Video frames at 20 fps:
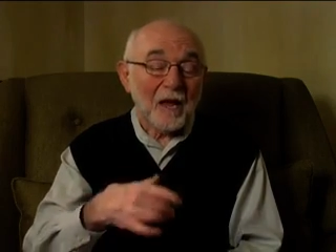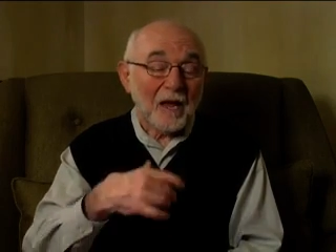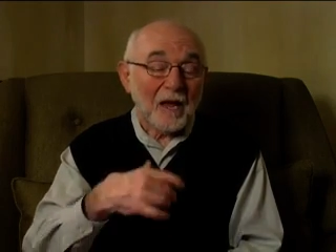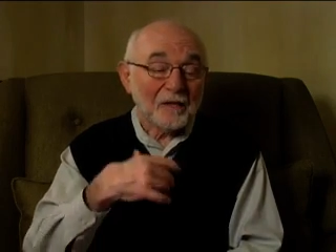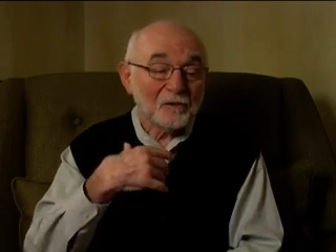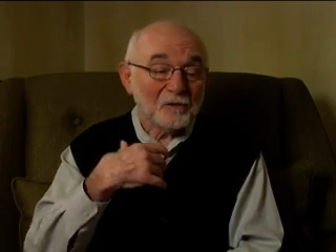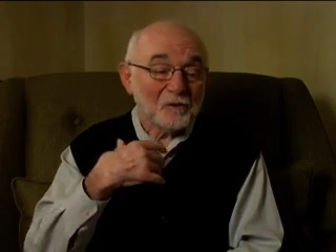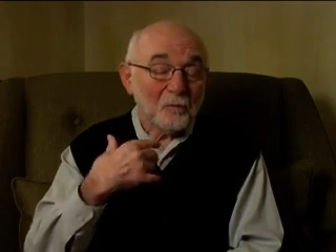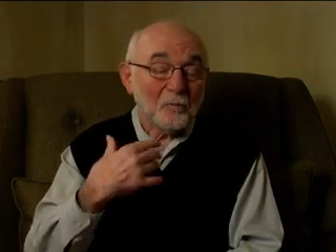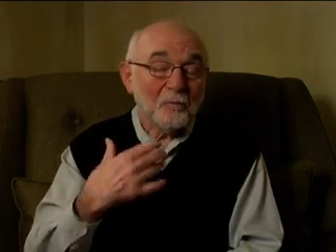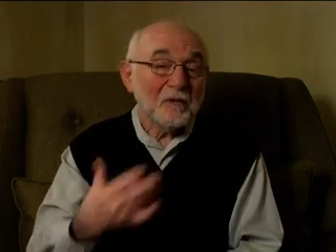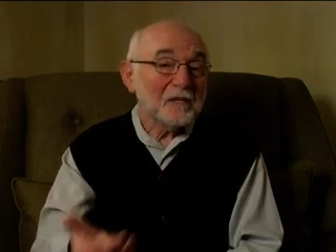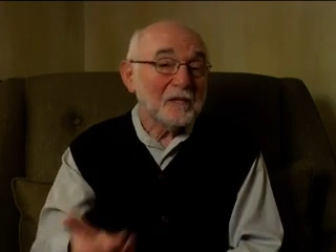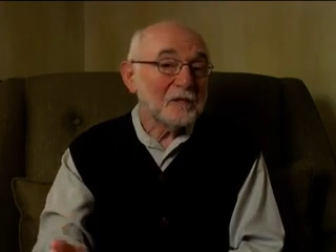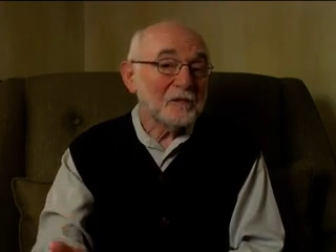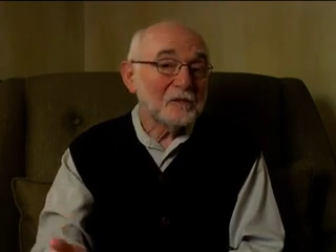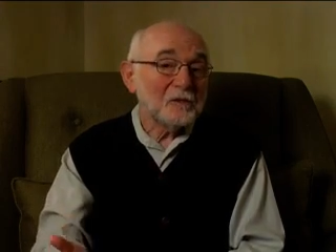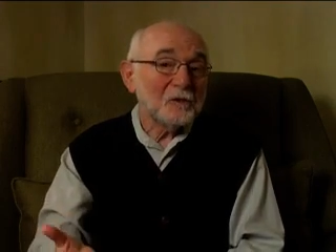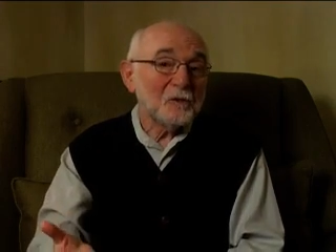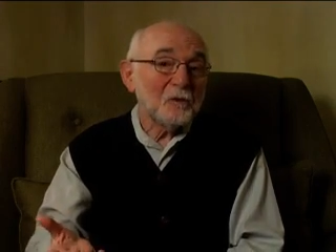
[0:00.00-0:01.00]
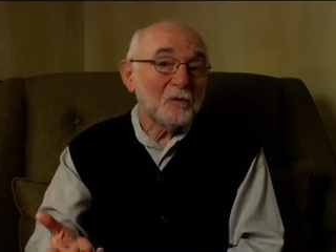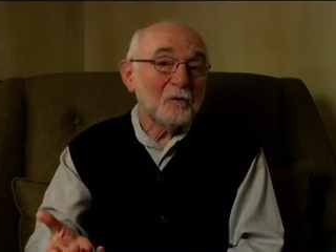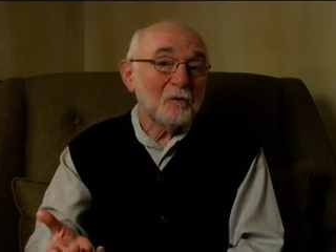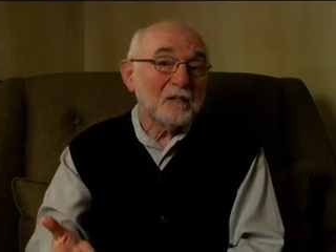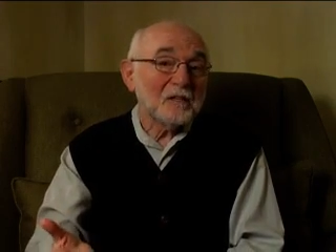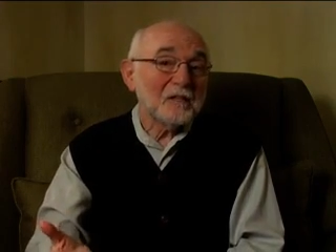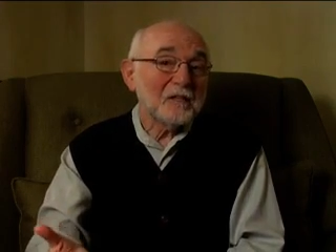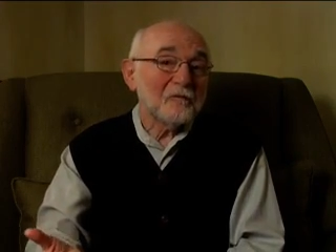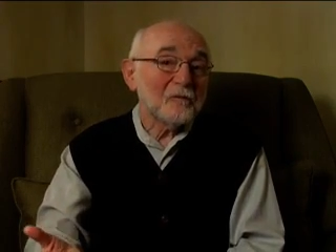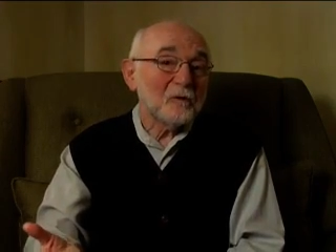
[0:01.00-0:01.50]
And so being a Jew
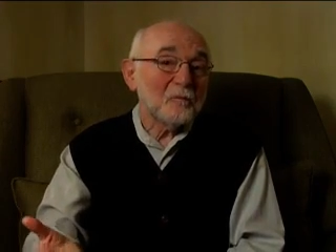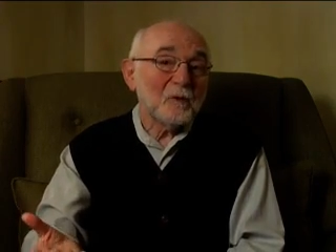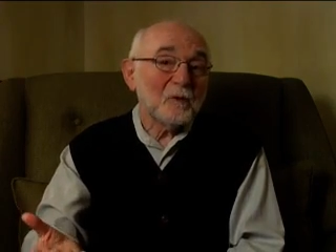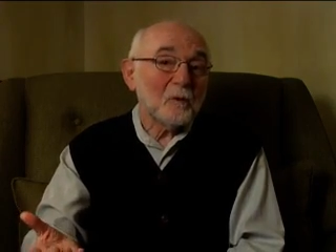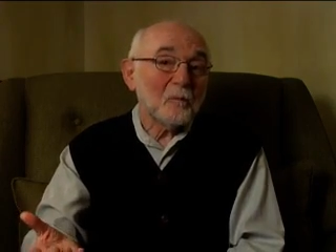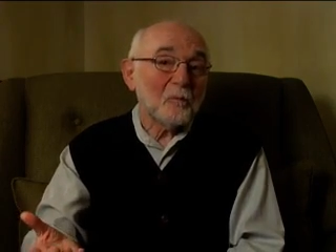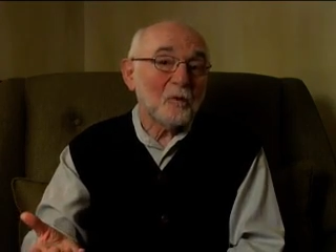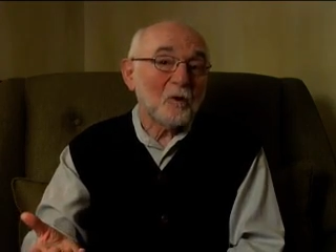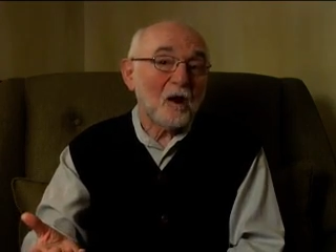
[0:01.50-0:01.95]
had never been a